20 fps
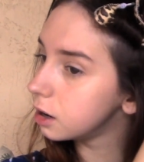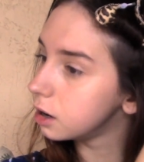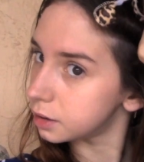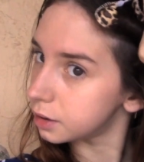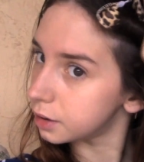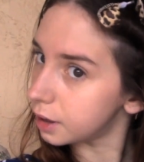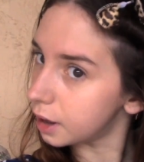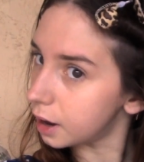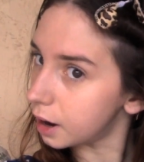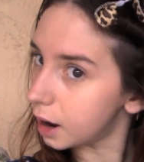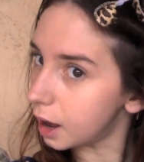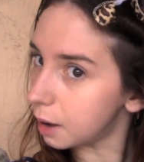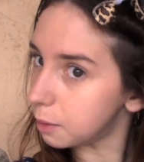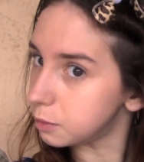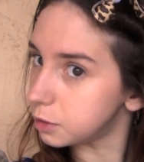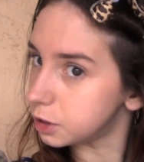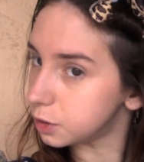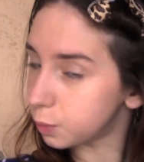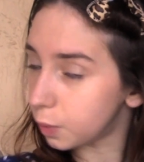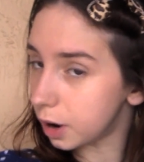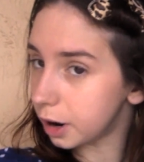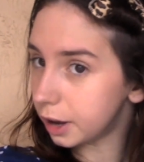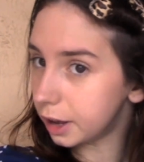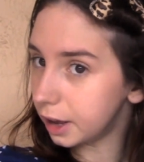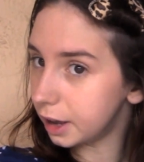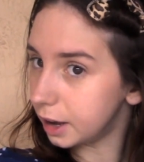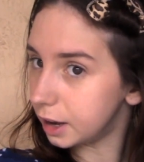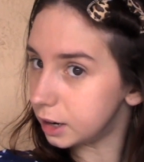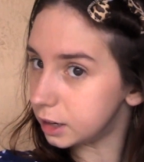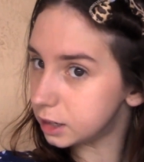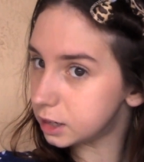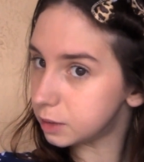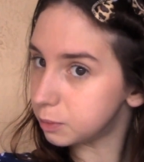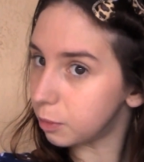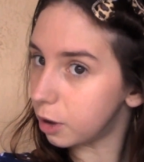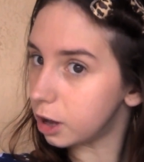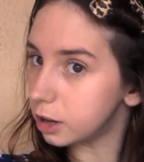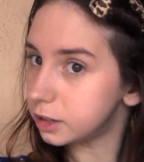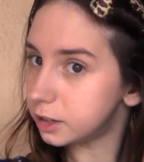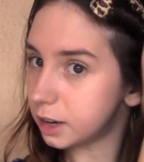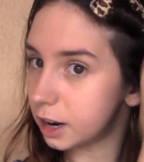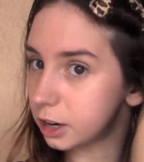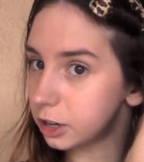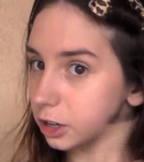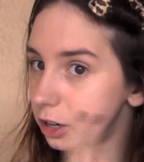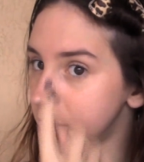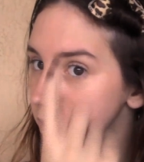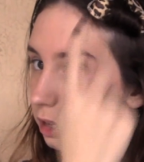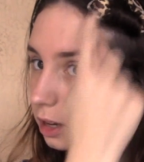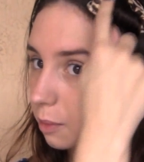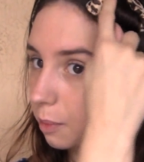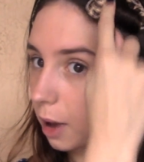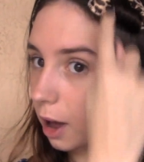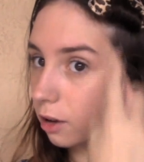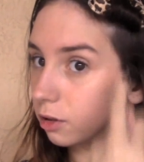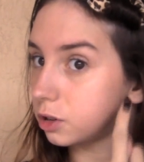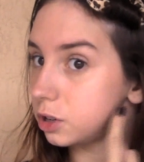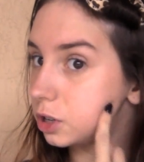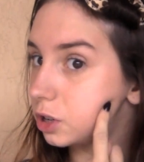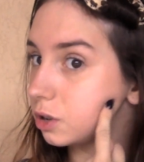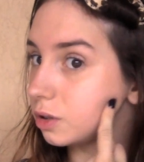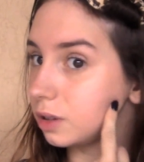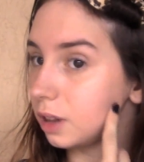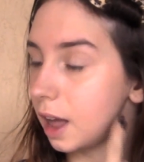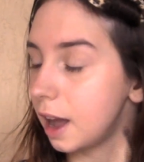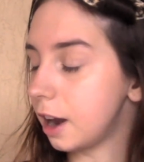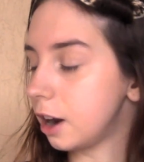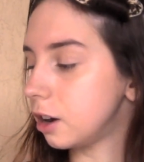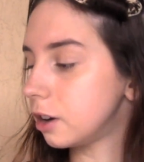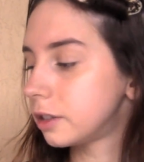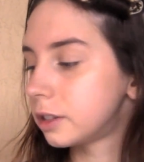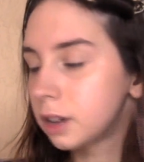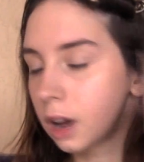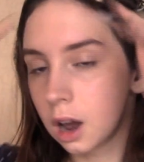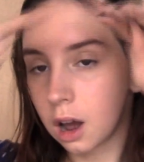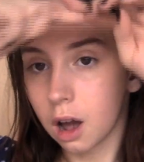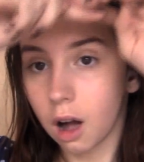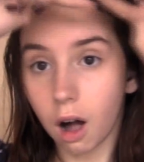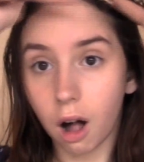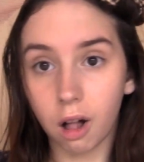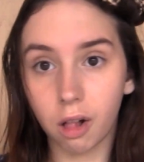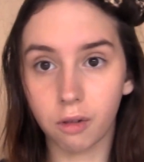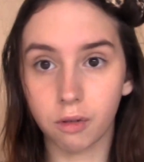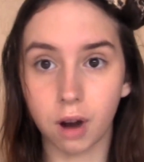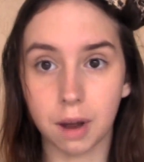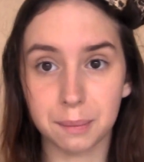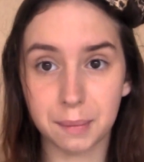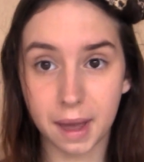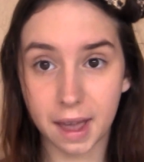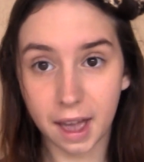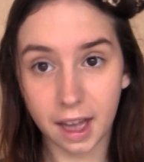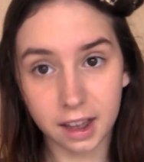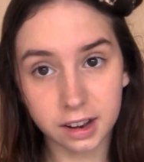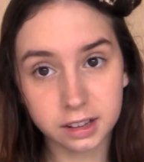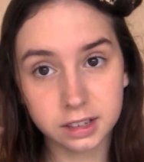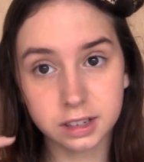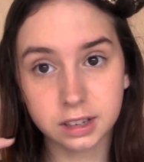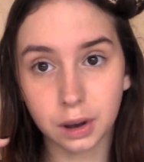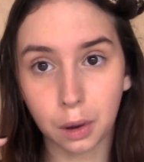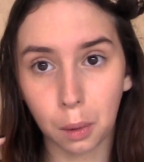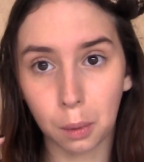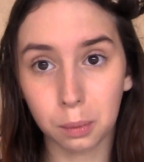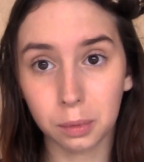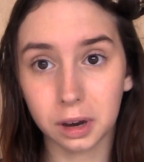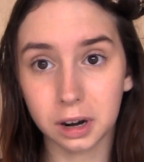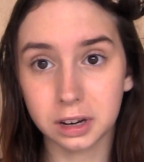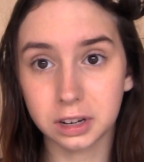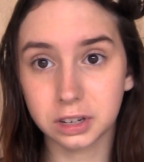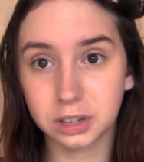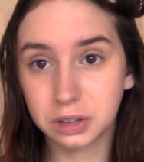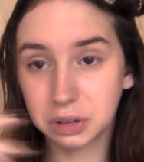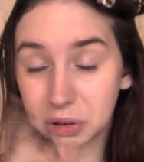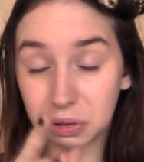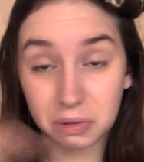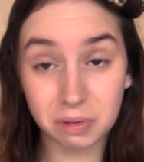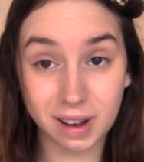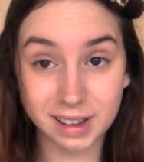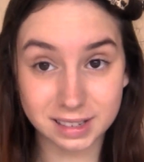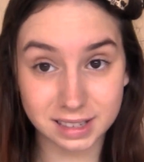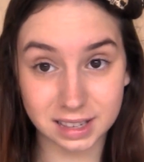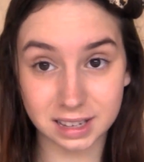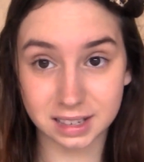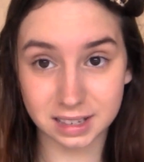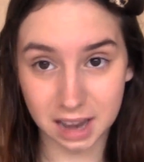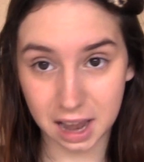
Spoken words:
So then I'm just working in small sections, about 2 layers all around my head. So I'm going to just do the rest the